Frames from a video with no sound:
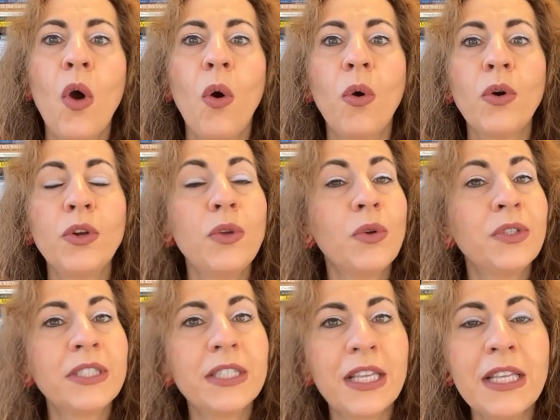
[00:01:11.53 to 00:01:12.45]
or your
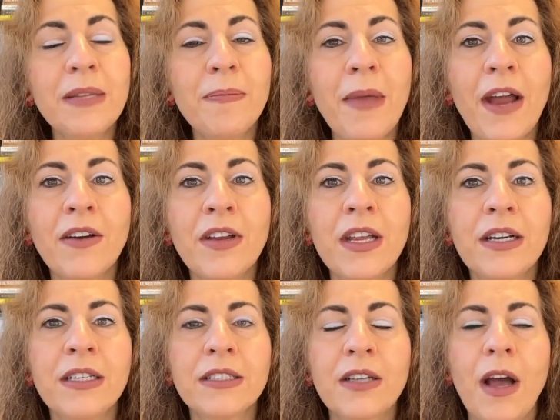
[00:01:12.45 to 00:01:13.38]
skin barrier
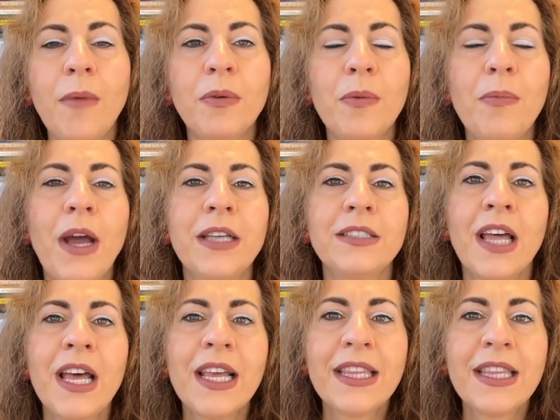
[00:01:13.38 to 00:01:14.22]
is compromised,